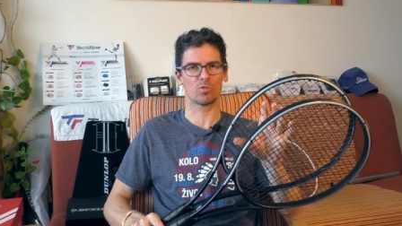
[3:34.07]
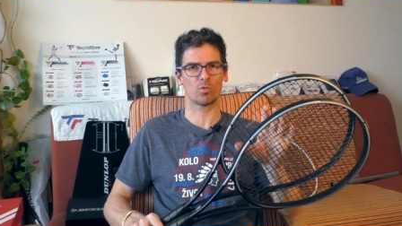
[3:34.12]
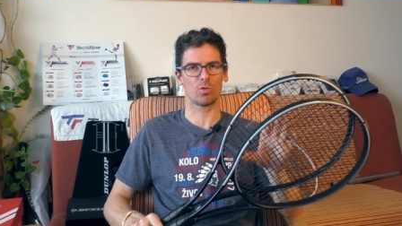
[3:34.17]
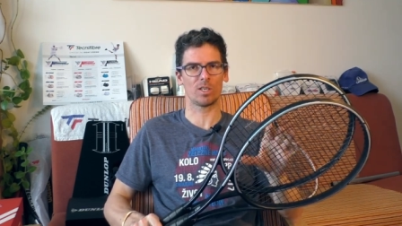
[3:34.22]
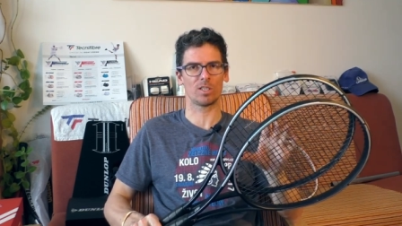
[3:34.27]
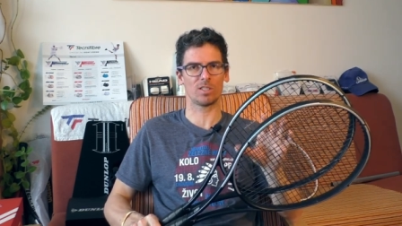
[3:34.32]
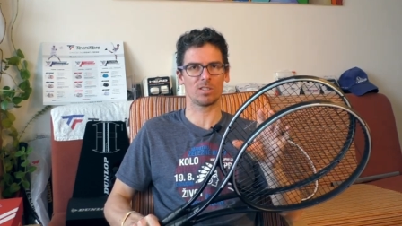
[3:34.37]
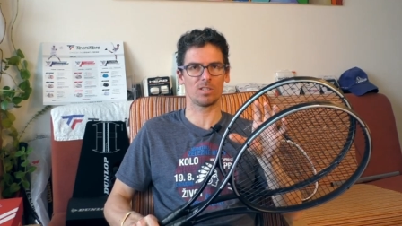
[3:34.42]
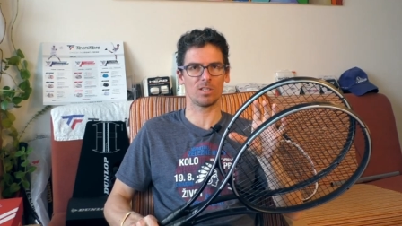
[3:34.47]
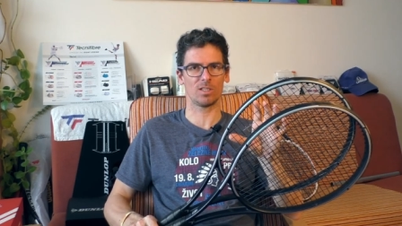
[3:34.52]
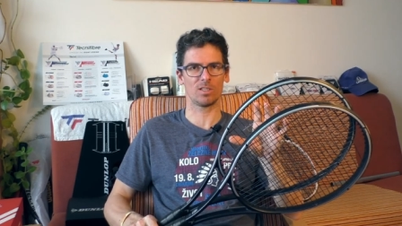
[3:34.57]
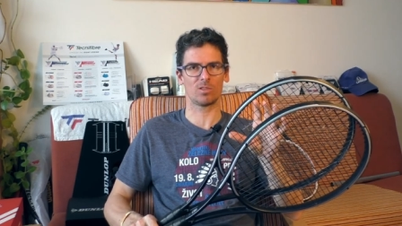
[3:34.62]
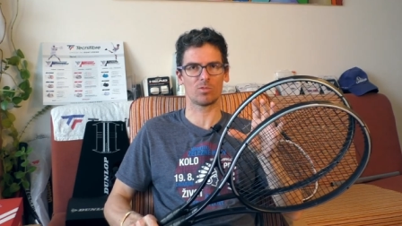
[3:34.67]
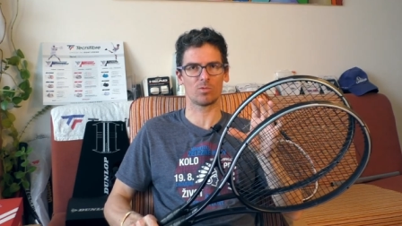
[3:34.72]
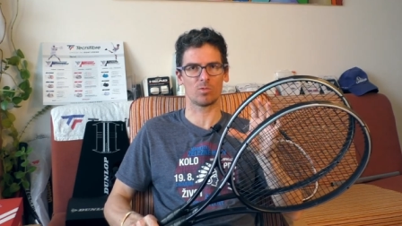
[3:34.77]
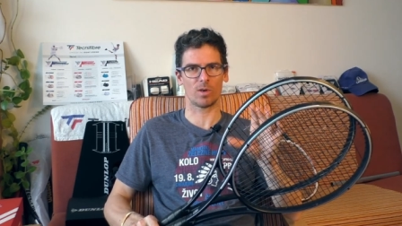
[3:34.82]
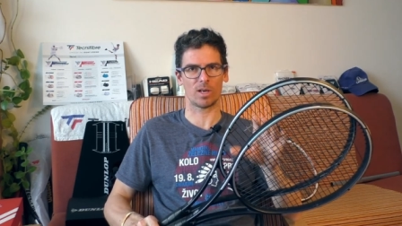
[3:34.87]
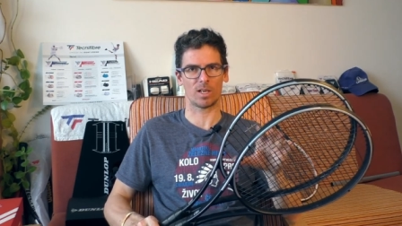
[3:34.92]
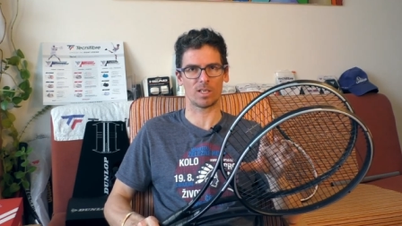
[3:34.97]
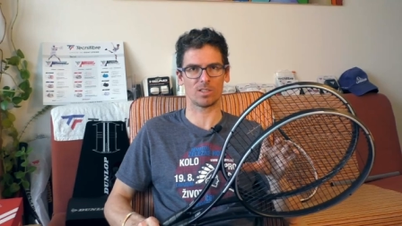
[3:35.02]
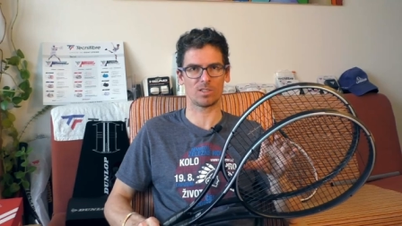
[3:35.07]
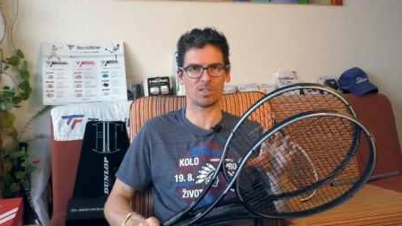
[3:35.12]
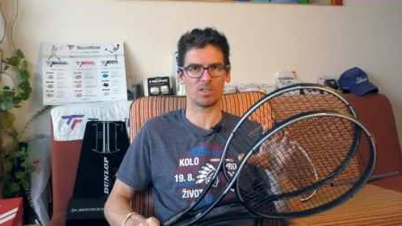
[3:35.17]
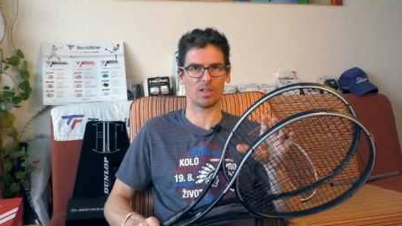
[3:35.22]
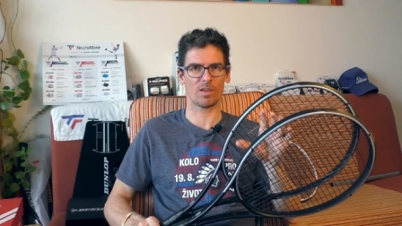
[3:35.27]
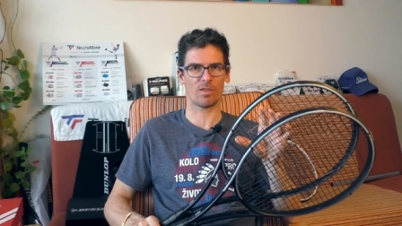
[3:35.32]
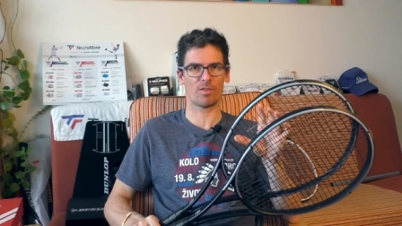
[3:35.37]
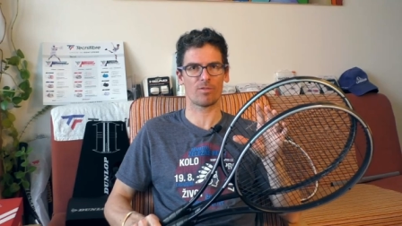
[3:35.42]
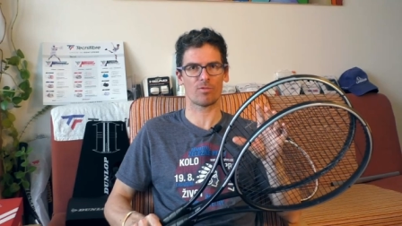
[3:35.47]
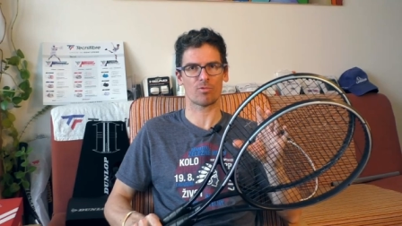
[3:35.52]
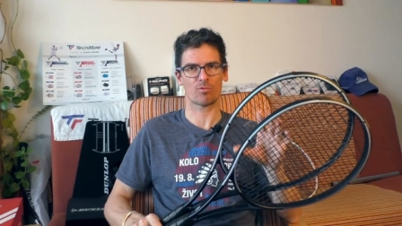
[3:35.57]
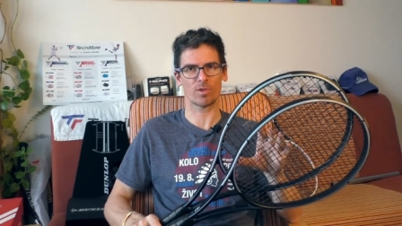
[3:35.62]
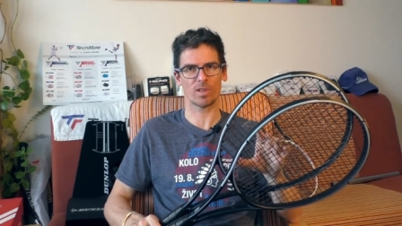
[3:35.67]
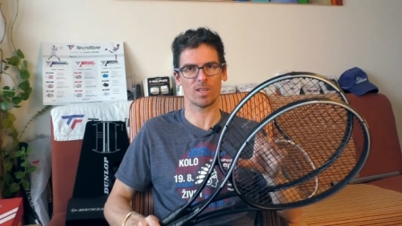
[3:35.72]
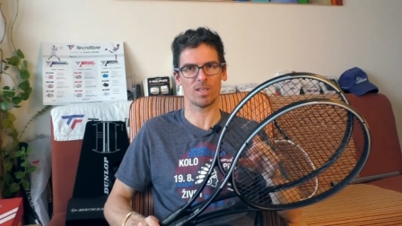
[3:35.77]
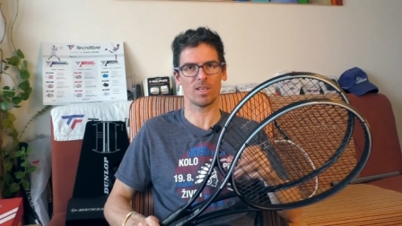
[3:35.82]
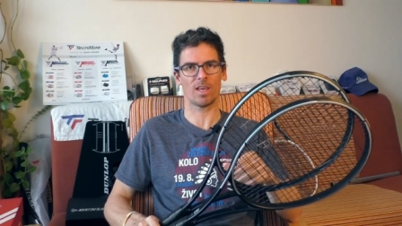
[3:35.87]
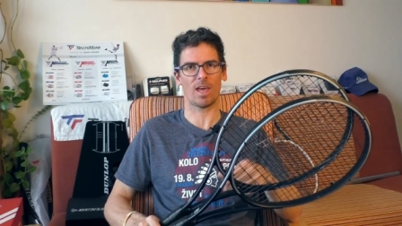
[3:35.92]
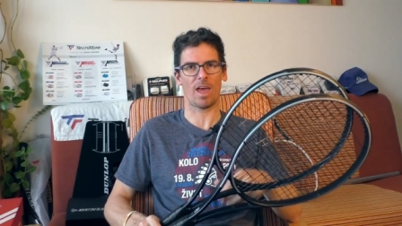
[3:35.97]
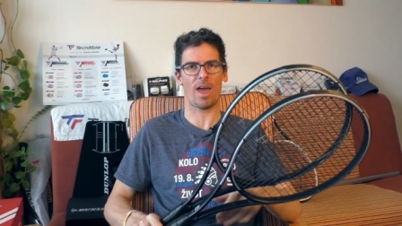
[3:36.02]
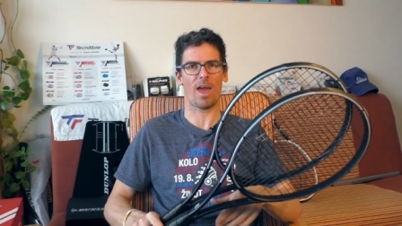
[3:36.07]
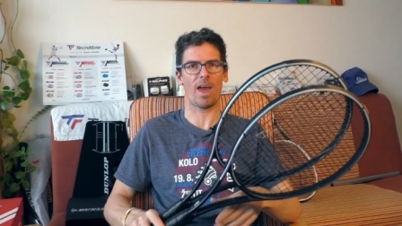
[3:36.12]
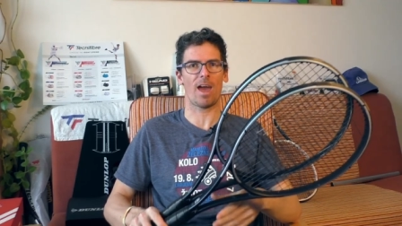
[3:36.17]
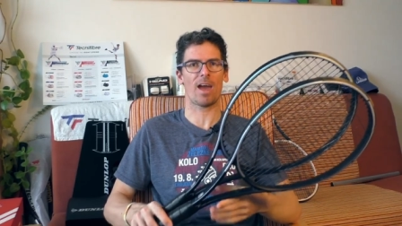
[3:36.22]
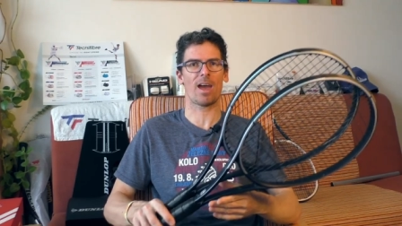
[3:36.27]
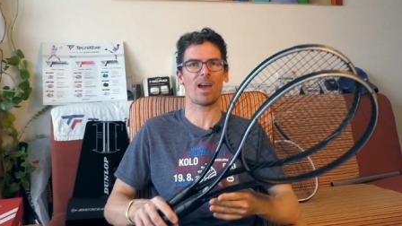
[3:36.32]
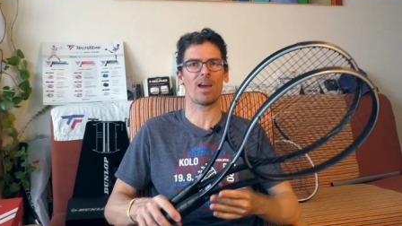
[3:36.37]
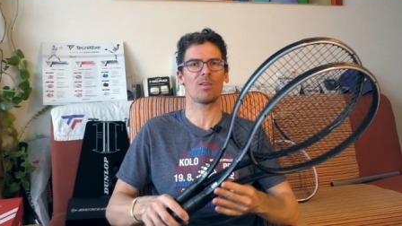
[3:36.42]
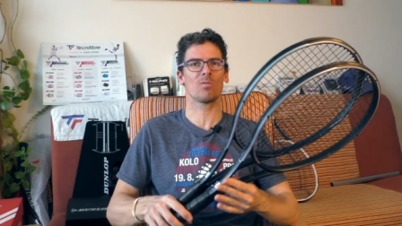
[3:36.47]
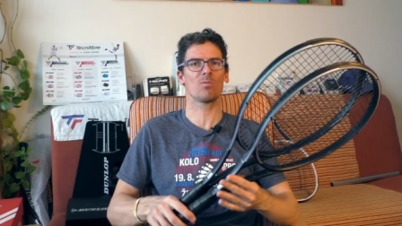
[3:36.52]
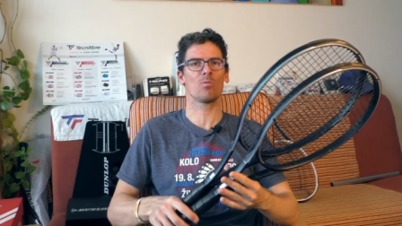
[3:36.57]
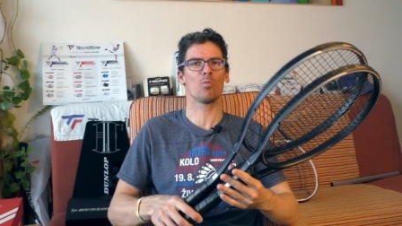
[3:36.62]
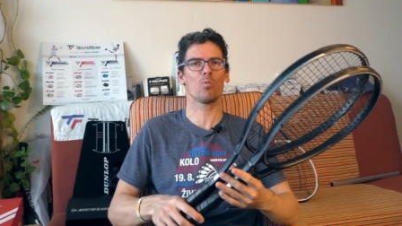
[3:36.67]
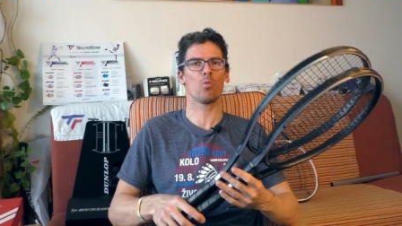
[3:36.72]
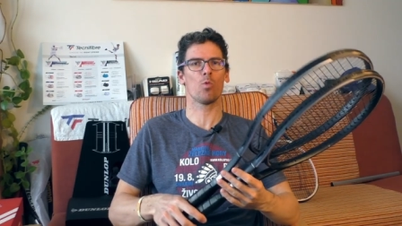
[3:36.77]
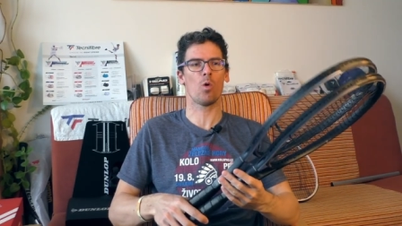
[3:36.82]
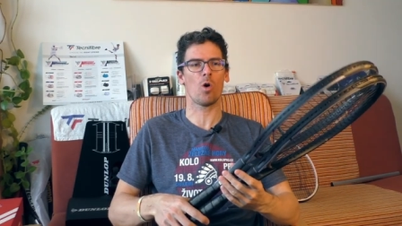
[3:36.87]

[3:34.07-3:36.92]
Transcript: 2023 and